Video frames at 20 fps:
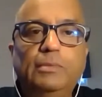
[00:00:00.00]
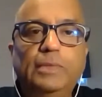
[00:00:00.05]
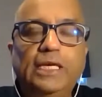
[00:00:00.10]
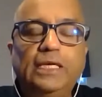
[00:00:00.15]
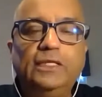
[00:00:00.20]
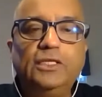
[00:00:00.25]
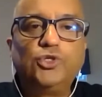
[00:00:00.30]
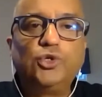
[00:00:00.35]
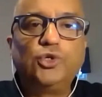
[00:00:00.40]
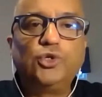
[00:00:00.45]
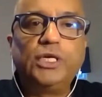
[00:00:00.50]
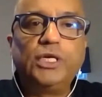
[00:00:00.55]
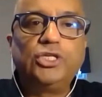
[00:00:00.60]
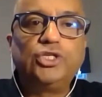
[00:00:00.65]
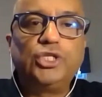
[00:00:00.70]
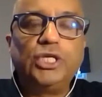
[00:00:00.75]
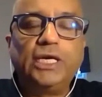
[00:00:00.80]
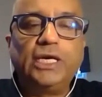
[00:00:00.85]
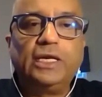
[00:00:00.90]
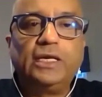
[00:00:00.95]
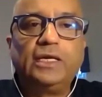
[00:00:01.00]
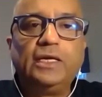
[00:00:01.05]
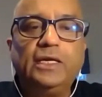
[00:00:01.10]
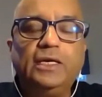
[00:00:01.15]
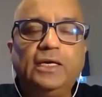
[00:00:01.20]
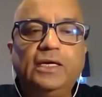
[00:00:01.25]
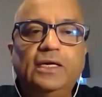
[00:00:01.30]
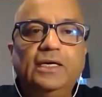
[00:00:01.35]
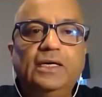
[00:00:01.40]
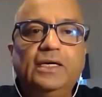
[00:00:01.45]
being the jury chair
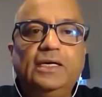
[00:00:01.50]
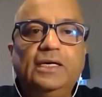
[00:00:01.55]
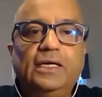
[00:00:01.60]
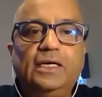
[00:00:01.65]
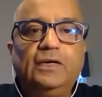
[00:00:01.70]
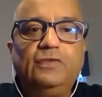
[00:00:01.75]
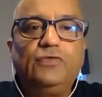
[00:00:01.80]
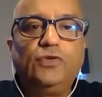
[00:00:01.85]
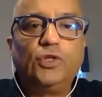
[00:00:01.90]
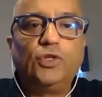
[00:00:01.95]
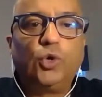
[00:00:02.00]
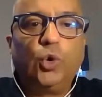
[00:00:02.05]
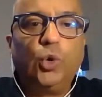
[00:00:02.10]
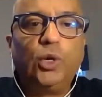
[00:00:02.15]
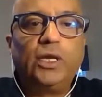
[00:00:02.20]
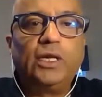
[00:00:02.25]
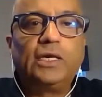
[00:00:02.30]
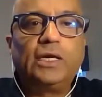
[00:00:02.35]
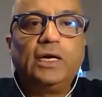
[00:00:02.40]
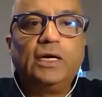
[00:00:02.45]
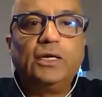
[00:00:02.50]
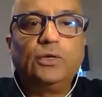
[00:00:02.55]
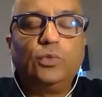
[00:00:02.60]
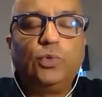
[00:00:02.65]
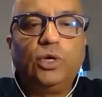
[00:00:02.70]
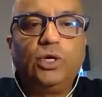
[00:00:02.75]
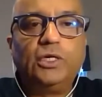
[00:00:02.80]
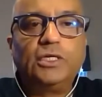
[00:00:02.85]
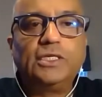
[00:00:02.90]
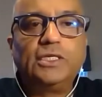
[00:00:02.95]
for the Golden Cart
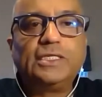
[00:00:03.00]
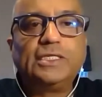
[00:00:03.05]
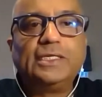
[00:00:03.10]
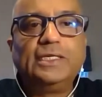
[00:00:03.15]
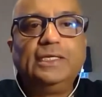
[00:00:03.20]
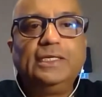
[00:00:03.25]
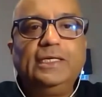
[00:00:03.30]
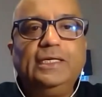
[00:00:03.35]
Awards.